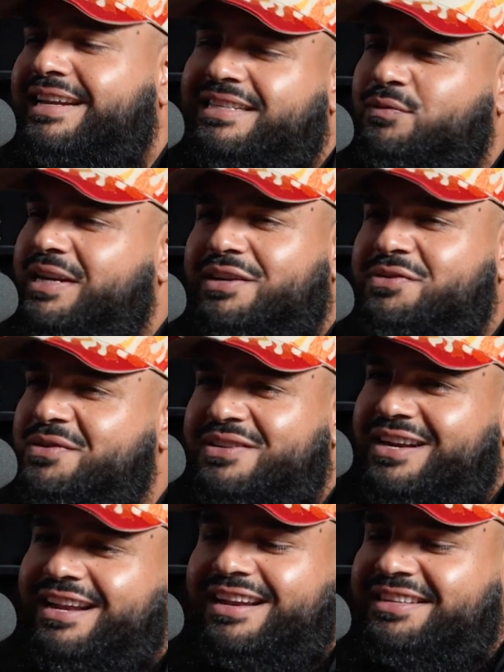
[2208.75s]
And it's way
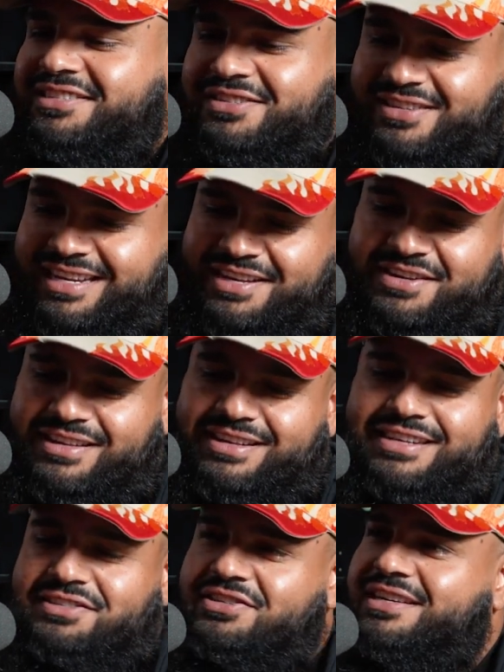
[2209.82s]
cooler at Rancho.
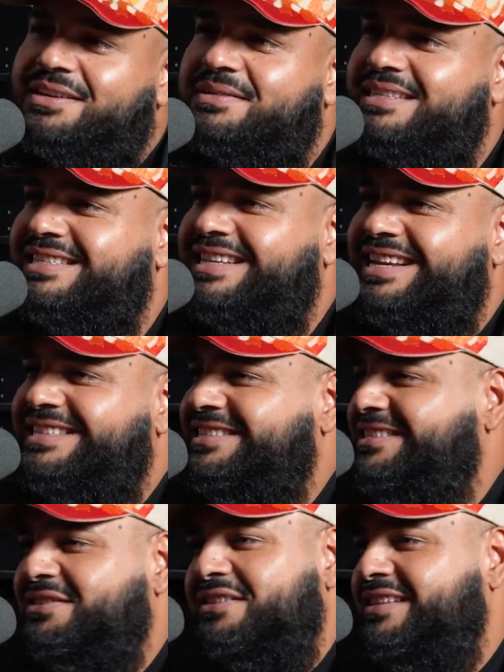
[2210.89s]
Country club
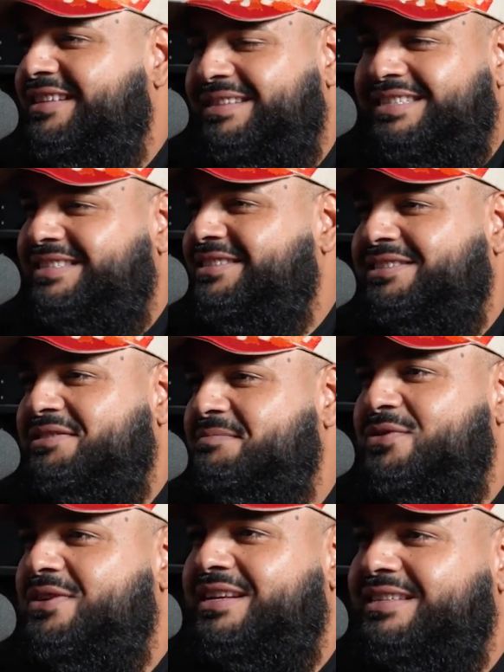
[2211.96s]
quinceañeras it's just too
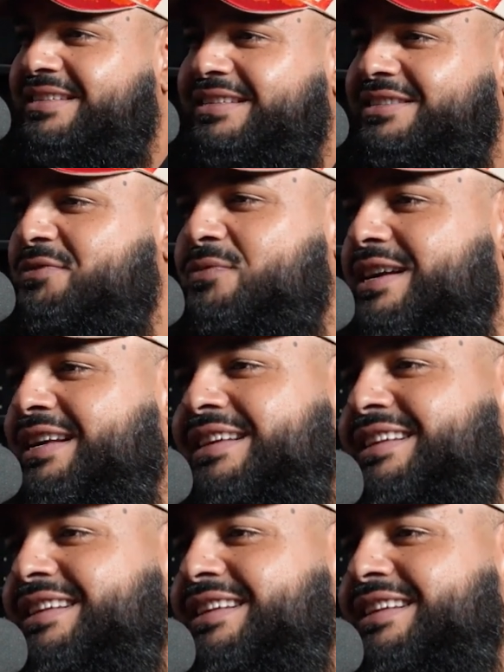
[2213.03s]
boring. It's too white.